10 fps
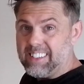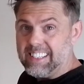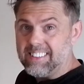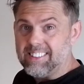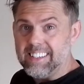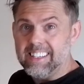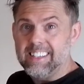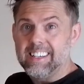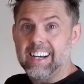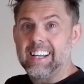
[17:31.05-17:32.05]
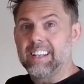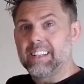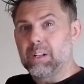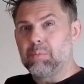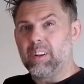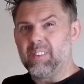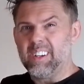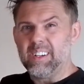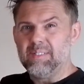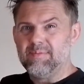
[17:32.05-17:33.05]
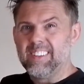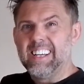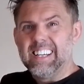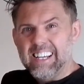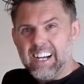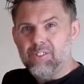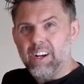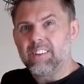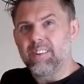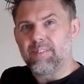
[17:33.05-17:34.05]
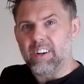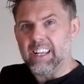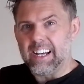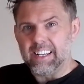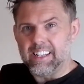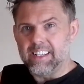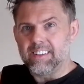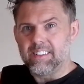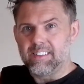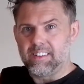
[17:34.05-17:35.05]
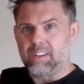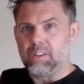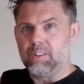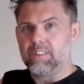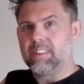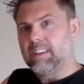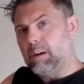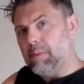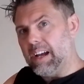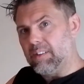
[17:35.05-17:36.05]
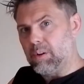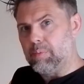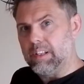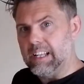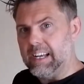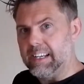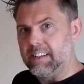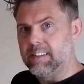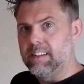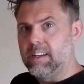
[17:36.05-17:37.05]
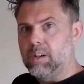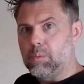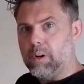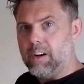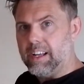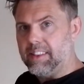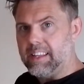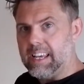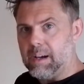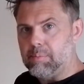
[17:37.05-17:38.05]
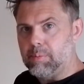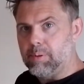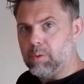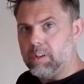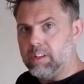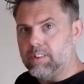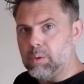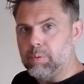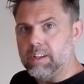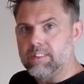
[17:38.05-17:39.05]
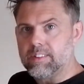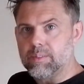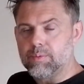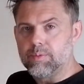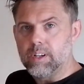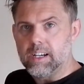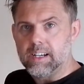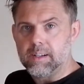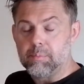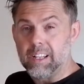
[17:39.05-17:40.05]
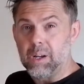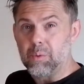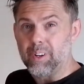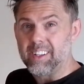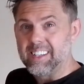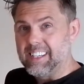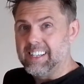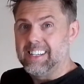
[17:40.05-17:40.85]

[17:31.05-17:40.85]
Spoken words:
As you can see, I had a little bit of I tried to freehand it, the cut. I marked up a line where I had the gap between the 2 pieces of plywood.